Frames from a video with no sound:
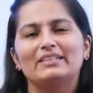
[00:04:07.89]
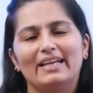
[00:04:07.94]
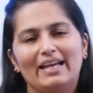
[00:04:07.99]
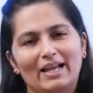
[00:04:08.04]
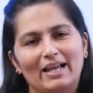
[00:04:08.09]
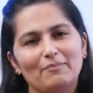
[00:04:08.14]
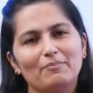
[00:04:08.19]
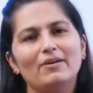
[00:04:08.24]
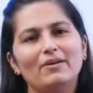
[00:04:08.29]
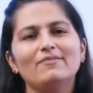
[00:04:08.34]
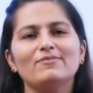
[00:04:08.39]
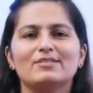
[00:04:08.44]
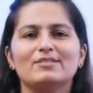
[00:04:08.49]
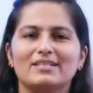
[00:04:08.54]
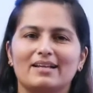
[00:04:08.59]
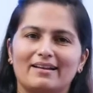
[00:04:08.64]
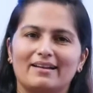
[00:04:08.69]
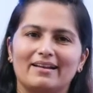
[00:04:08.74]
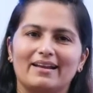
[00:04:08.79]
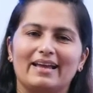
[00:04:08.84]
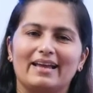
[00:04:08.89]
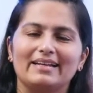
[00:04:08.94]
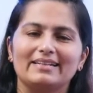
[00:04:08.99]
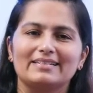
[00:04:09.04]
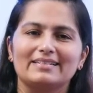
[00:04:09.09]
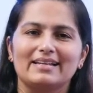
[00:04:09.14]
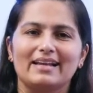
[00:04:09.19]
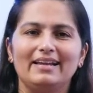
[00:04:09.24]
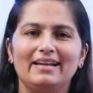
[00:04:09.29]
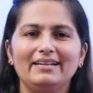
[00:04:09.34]
the help of
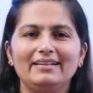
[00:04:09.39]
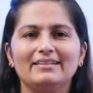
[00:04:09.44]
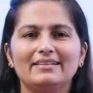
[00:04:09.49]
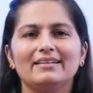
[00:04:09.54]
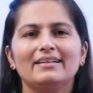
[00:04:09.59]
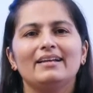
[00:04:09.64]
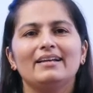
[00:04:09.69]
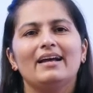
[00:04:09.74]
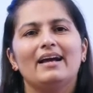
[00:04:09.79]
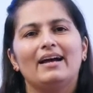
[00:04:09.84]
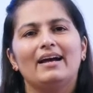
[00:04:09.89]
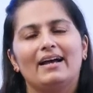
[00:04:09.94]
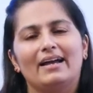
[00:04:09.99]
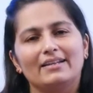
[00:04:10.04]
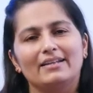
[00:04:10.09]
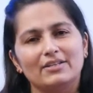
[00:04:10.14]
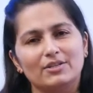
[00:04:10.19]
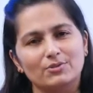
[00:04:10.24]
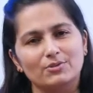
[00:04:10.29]
sunlight and